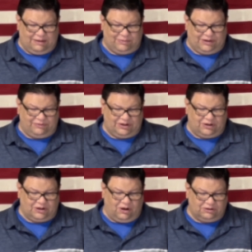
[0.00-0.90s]
and may
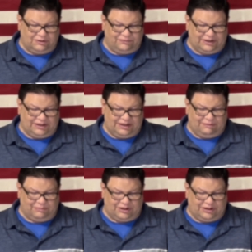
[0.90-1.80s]
we cultivate
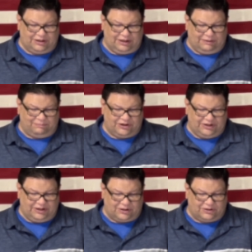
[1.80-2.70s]
a
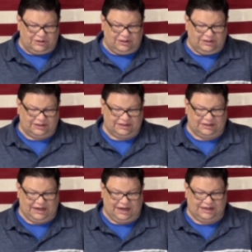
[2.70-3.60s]
merry heart that
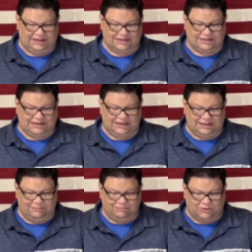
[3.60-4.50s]
can act as
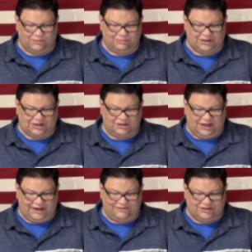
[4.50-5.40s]
healing balm in our
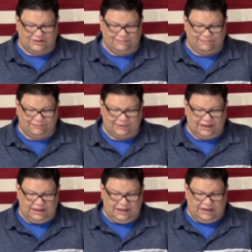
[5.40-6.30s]
lives.
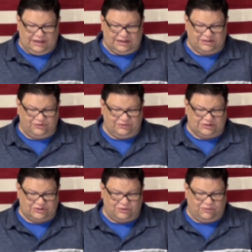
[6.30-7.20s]
In
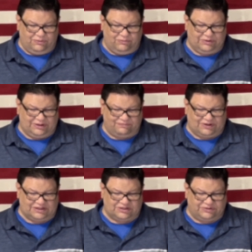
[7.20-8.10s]
doing so, we can
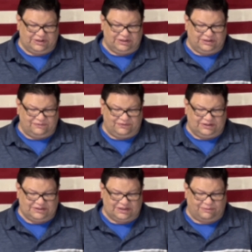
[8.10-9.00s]
find strength to
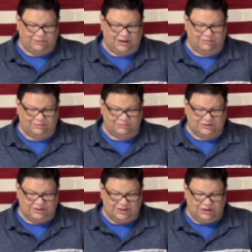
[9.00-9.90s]
face our
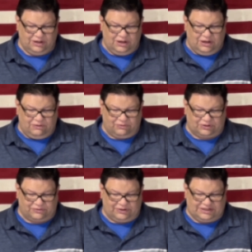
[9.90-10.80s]
problems
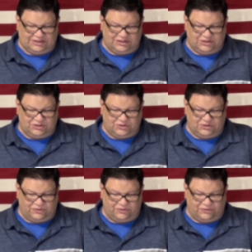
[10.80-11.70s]
with grace and
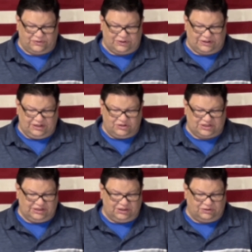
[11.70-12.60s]
joy,
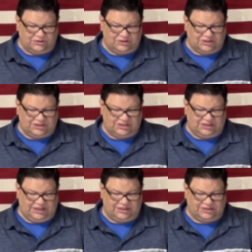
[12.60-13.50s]
trusting in the Lord to
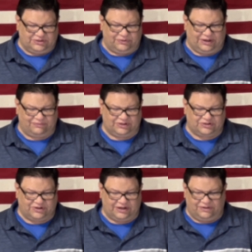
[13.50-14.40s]
sustain us through
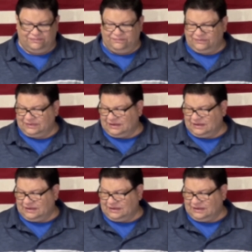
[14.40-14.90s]
every trial.